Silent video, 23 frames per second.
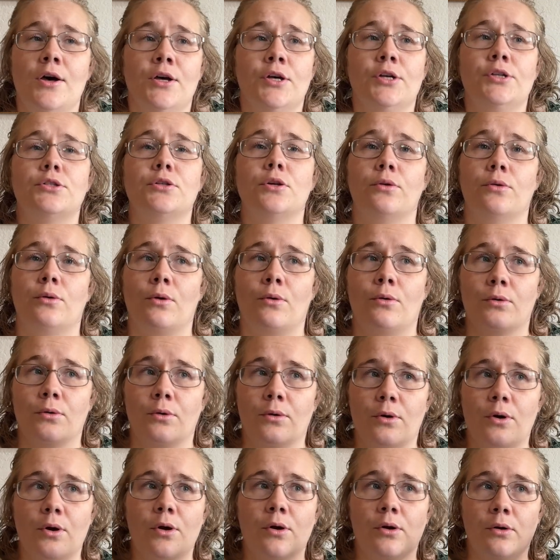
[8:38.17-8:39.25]
So
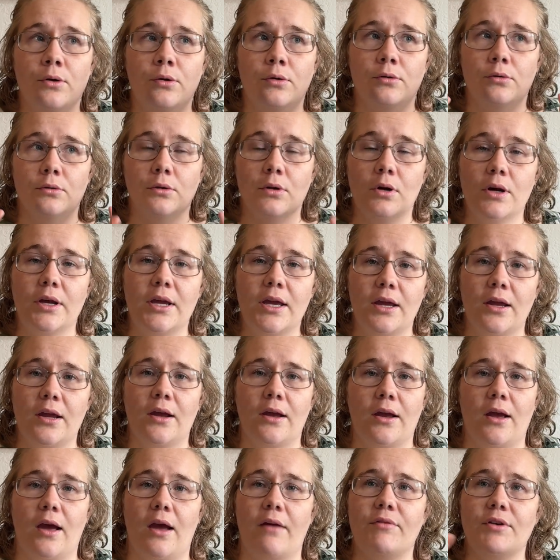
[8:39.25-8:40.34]
you're looking,
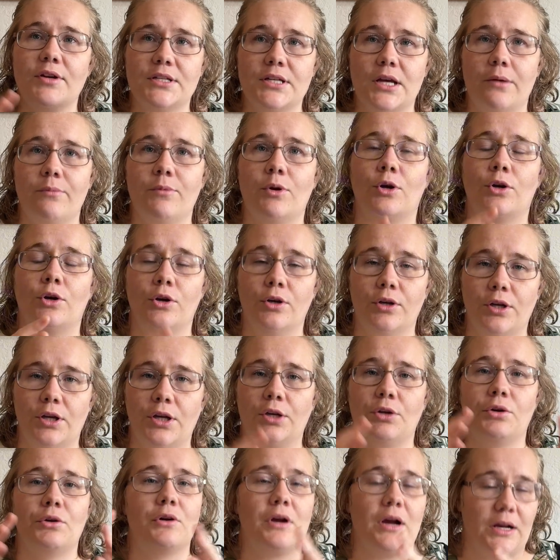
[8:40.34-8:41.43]
every time you're cooking,
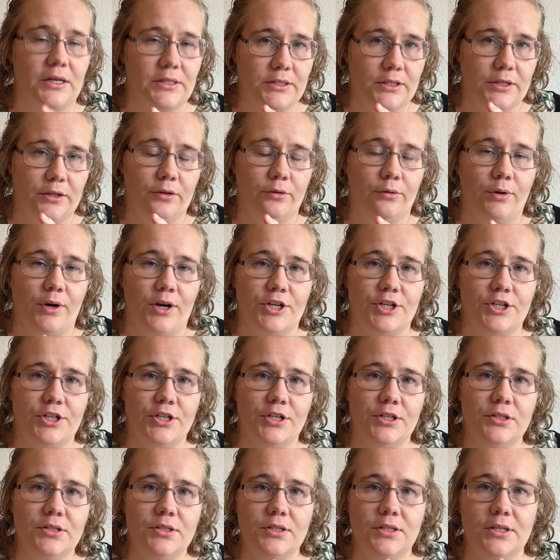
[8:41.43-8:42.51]
you're asking
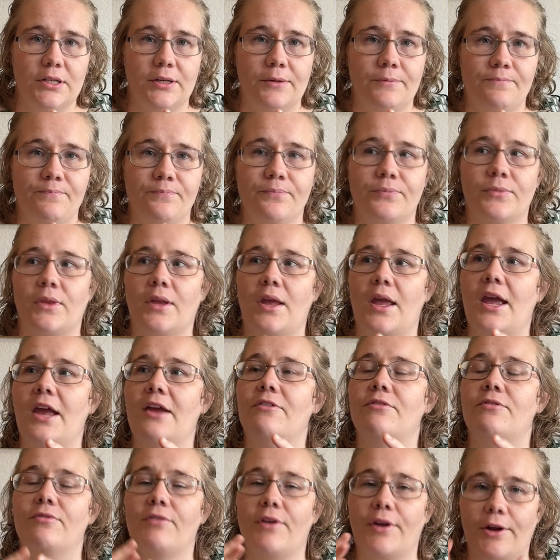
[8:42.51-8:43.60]
questions and
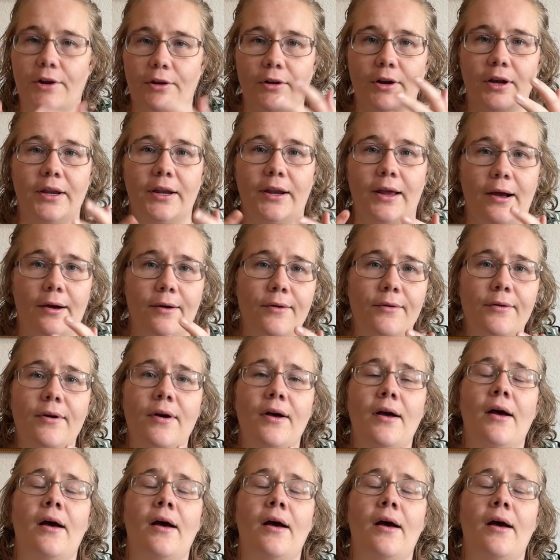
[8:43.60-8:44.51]
figuring it out.